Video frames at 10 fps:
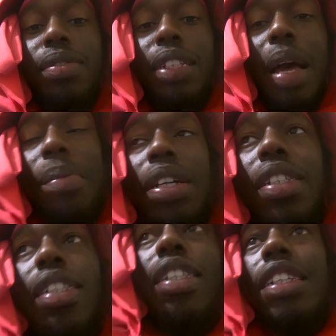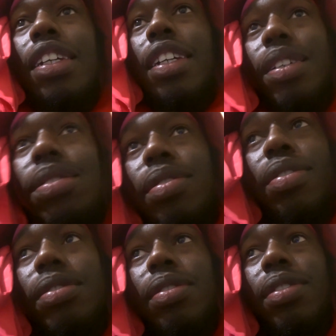I've been consistent here now.
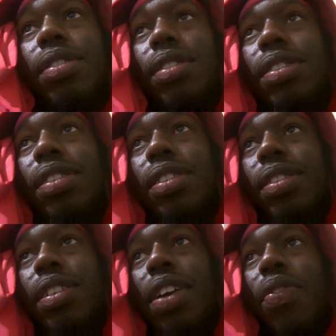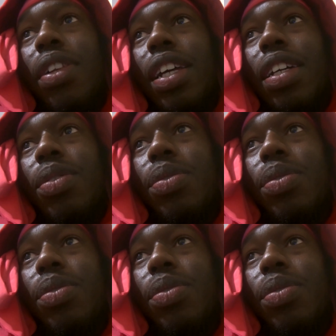I feel like